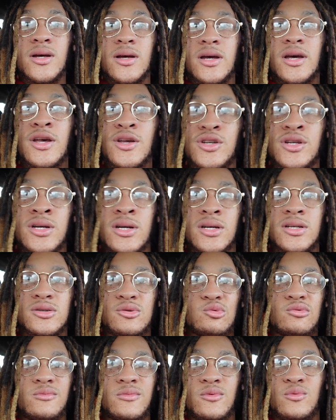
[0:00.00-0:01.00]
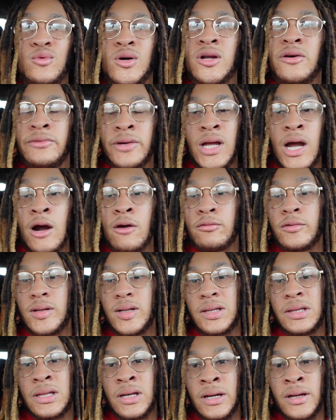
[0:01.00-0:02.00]
It's just whatever y'all
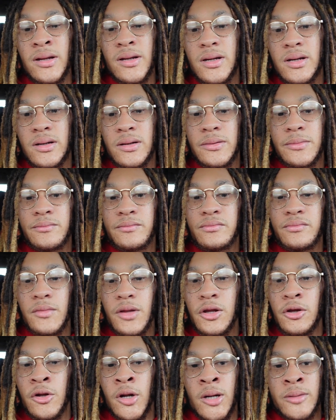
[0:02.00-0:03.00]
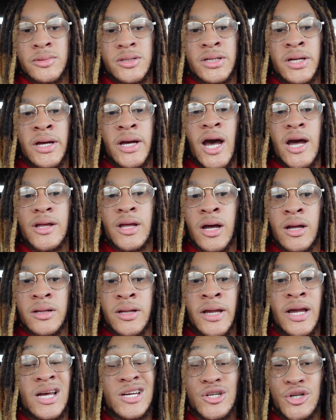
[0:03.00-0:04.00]
really think, you know what I'm saying, y'all
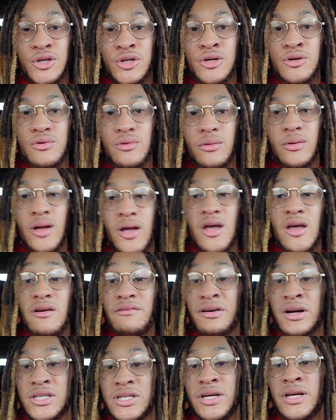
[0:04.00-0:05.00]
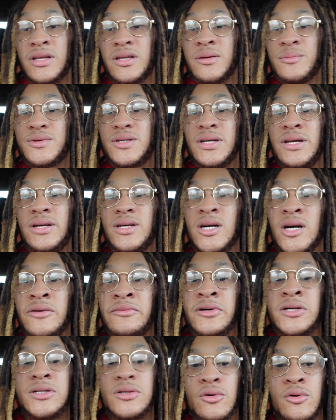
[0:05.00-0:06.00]
think I should do. If I should get them seat
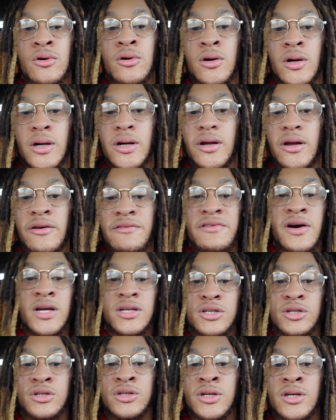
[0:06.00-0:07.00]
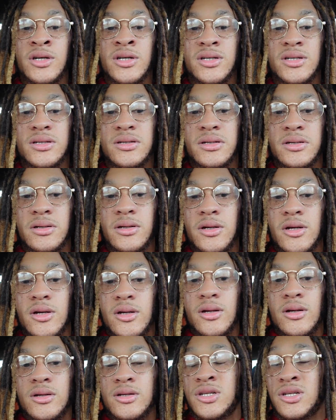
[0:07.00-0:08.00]
covers, or if I should just
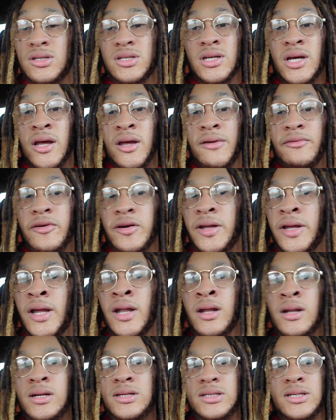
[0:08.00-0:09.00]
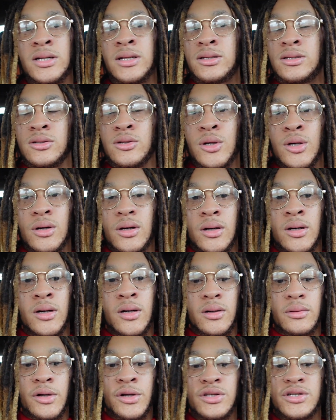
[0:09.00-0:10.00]
say forget it and send it to
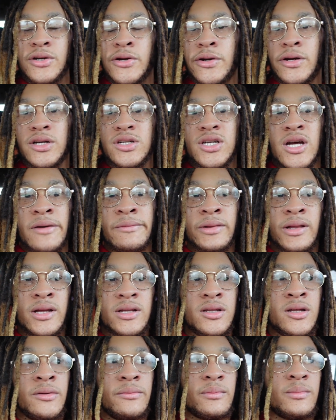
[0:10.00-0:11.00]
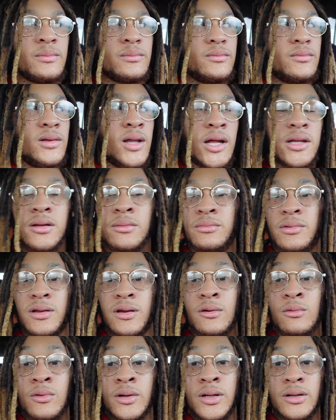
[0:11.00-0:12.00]
a interior shop and let them
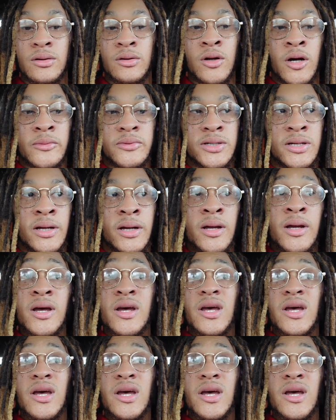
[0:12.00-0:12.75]
deal with it, you know what I'm saying?